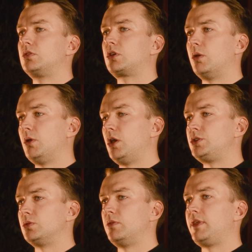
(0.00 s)

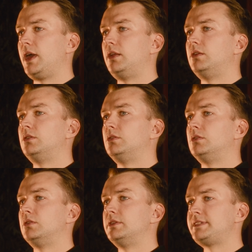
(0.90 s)
commercial than
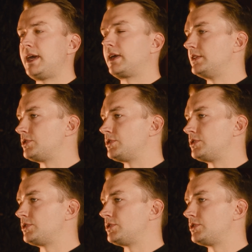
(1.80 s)
tech at